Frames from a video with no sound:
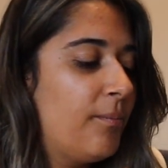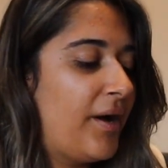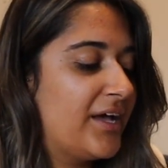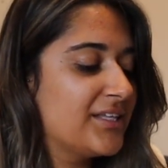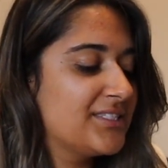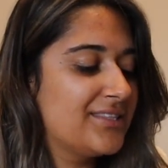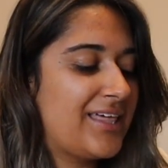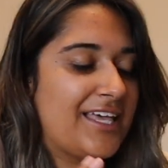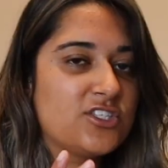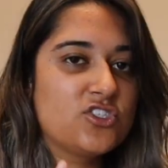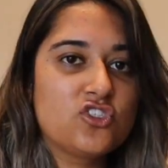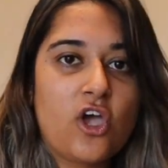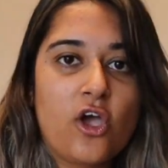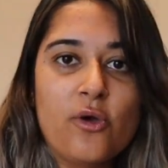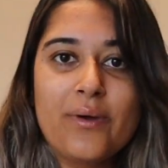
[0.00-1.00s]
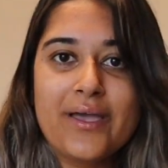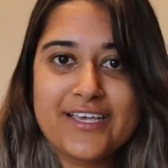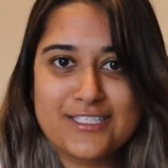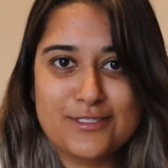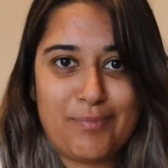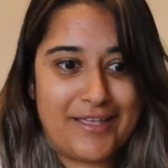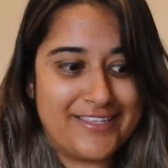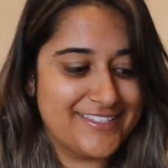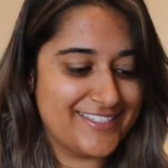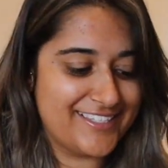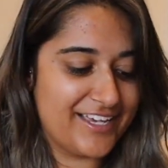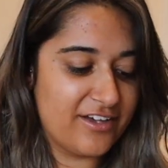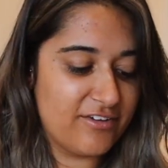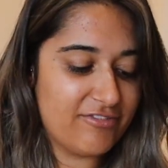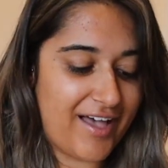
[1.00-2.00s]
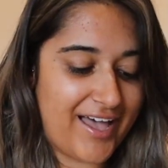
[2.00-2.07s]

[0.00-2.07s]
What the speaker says: but they're so expensive.